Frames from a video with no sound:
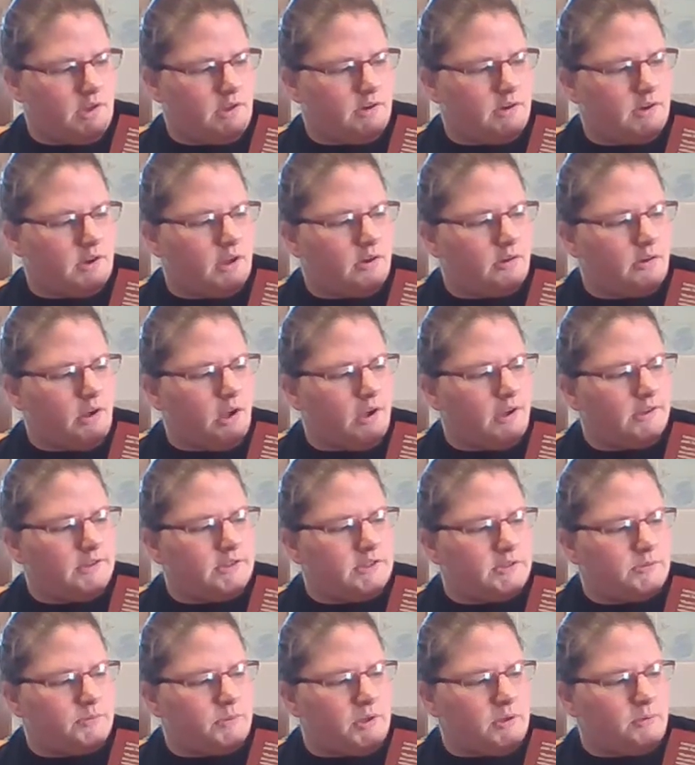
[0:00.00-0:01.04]
Now
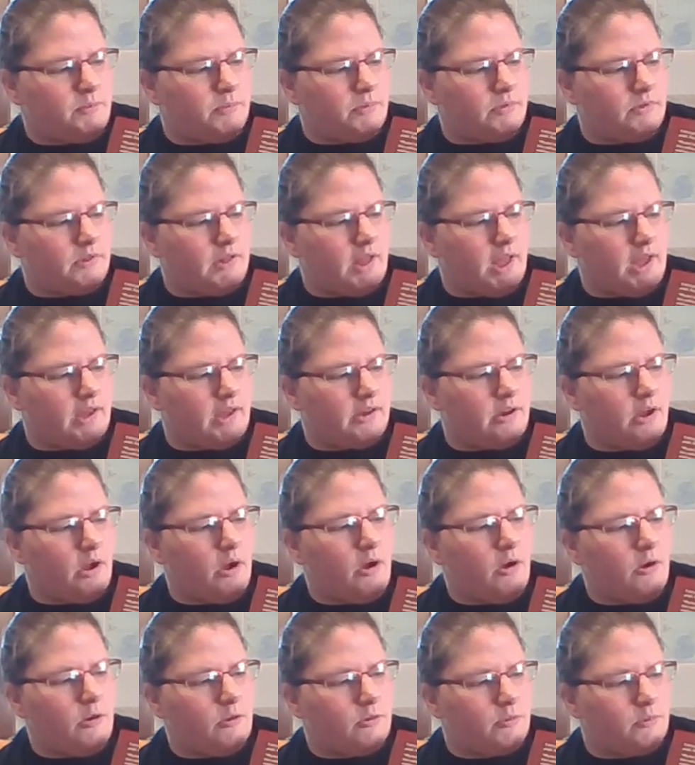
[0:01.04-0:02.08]
God's people had
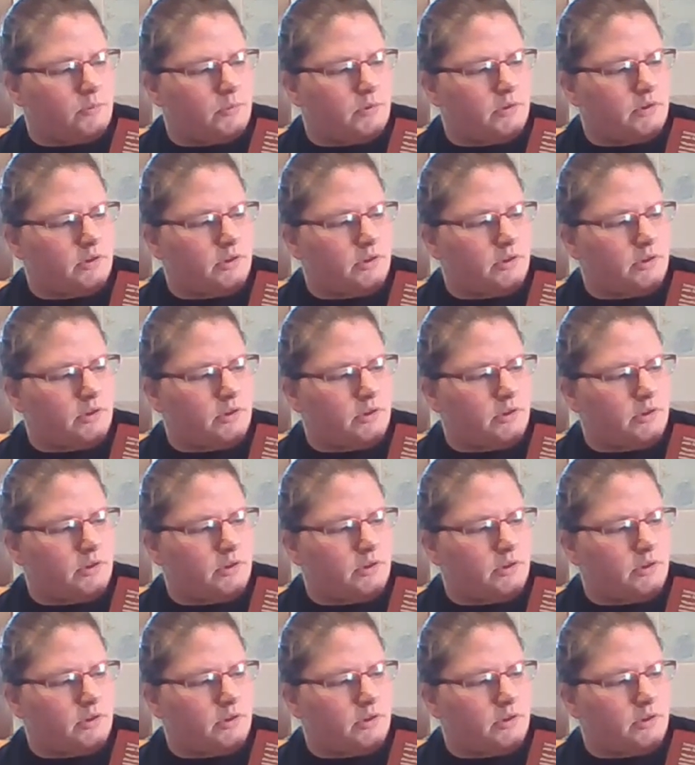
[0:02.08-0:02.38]
hope